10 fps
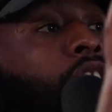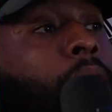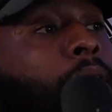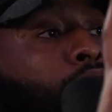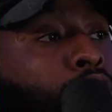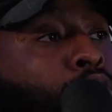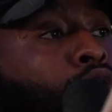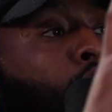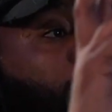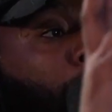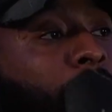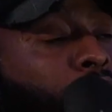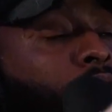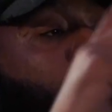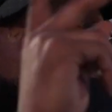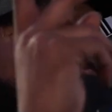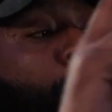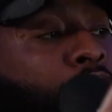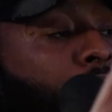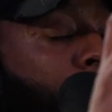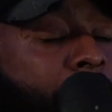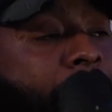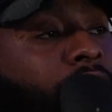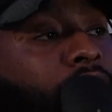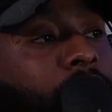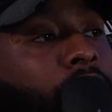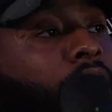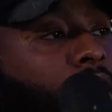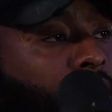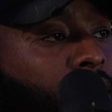about the two songs tracks, that we listed yeah. that both of them are actually on.